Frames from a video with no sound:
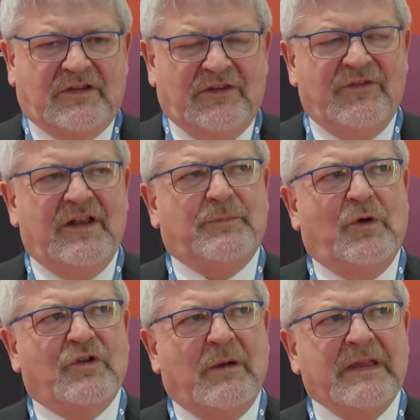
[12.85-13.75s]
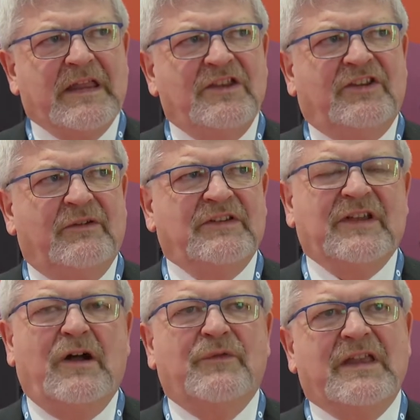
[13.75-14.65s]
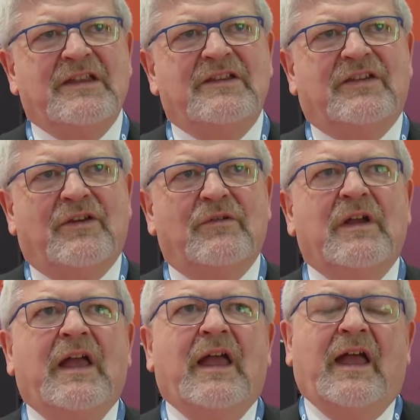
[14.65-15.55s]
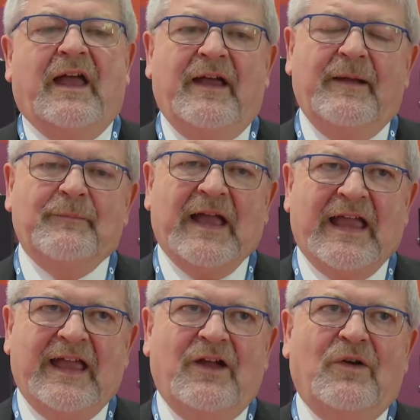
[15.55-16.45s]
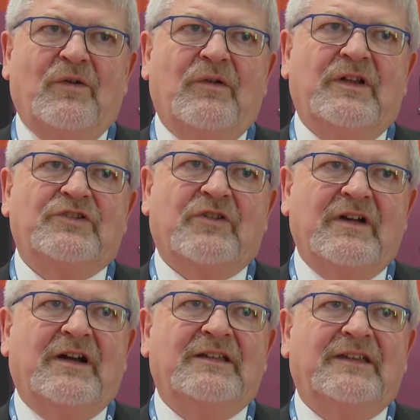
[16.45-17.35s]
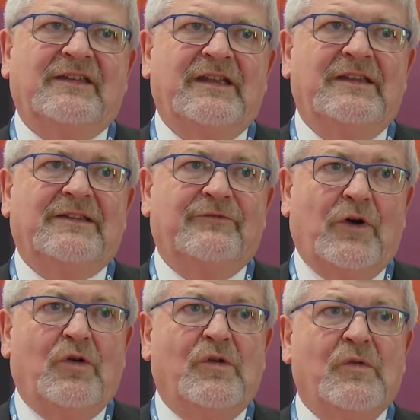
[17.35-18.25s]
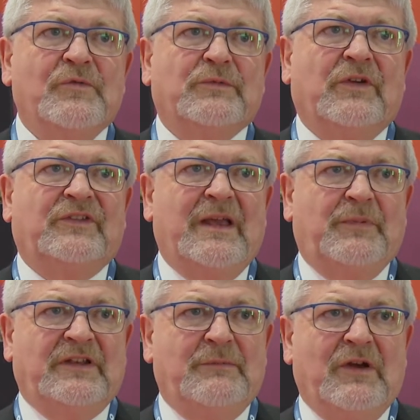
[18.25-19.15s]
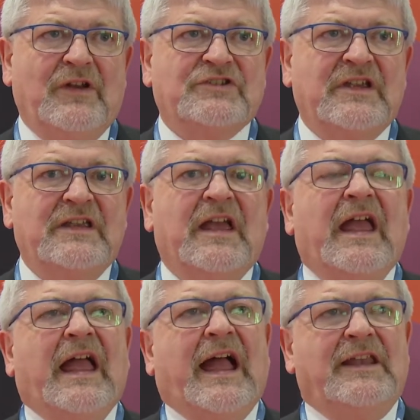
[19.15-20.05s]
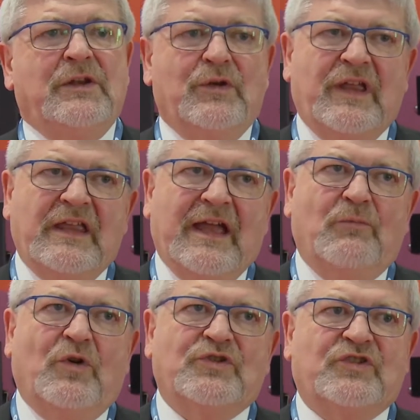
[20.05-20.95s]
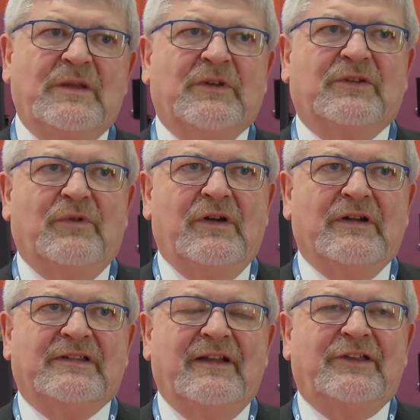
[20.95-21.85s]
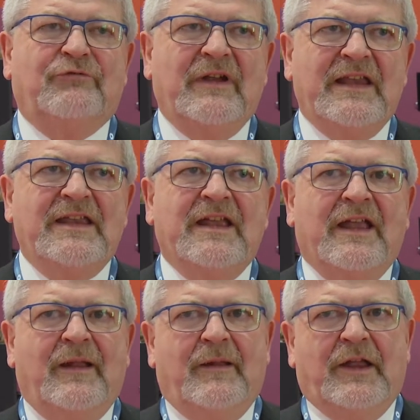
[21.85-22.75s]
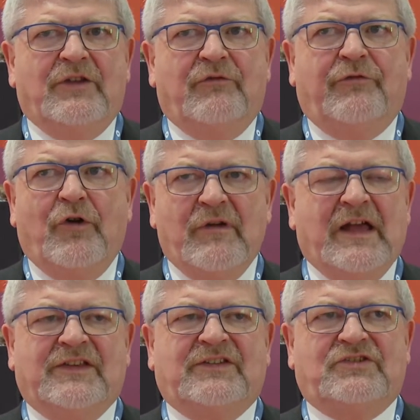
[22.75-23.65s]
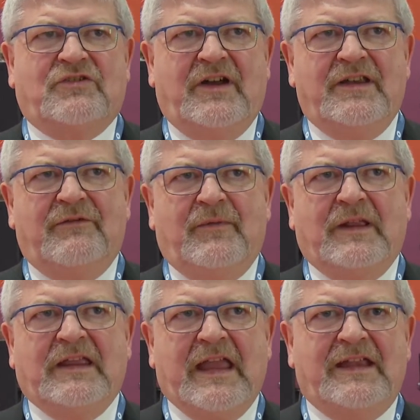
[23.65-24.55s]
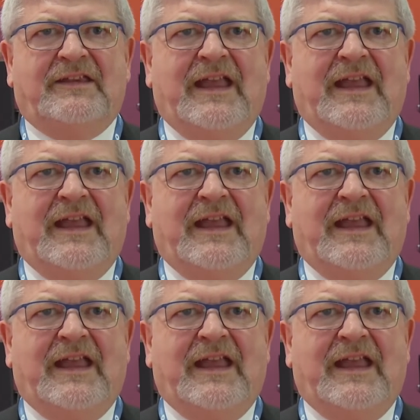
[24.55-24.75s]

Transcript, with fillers: developing or going into and delving into um, how dry eye disease evolves, what's the epidemiology, and looking at what treatments work. So it's really, for us, trying to get